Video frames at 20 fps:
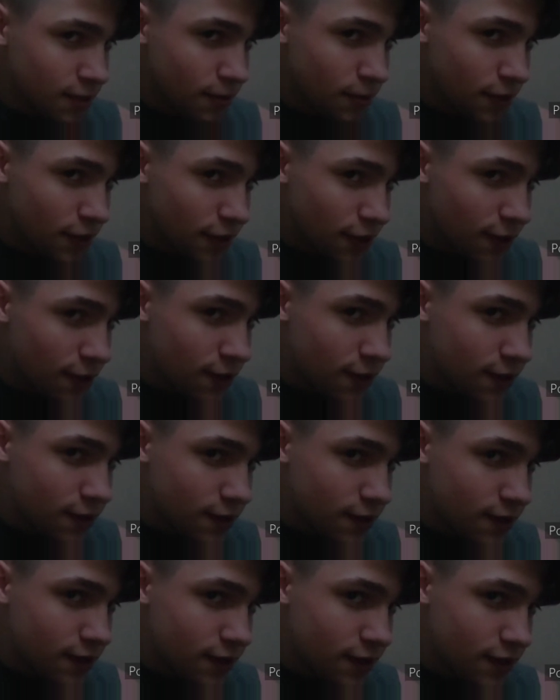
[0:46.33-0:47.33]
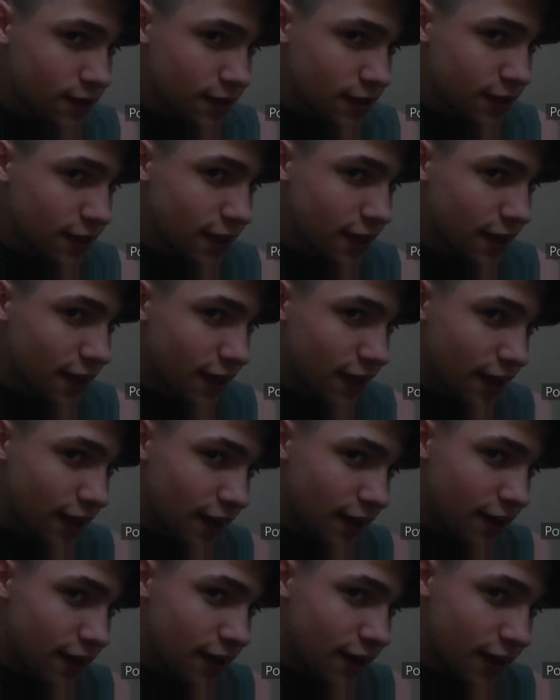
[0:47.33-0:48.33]
but yeah,
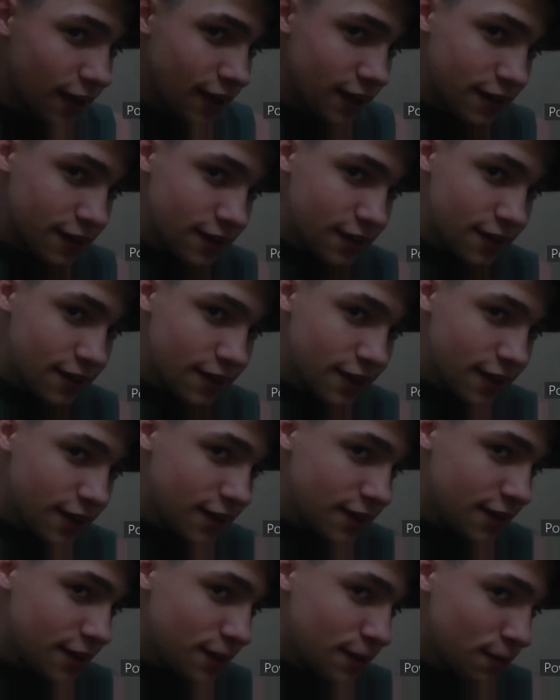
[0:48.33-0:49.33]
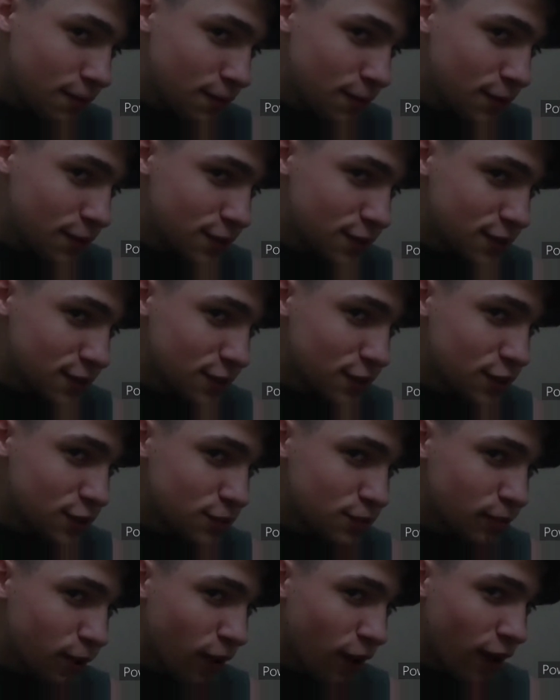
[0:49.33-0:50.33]
I, I end up missing a
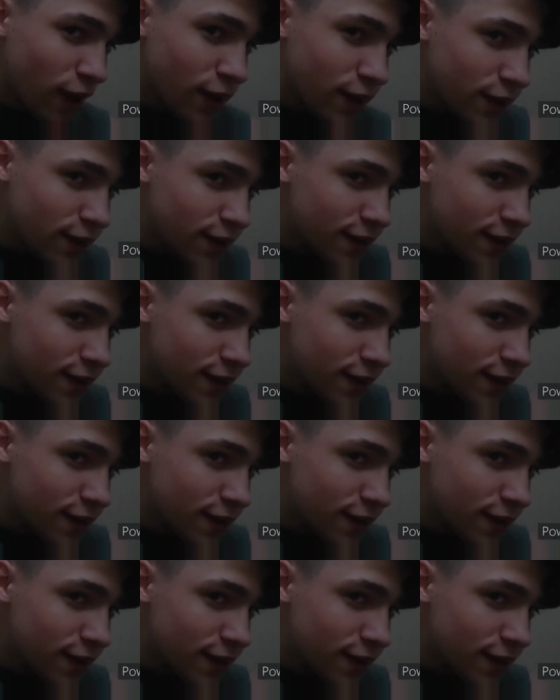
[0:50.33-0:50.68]
spot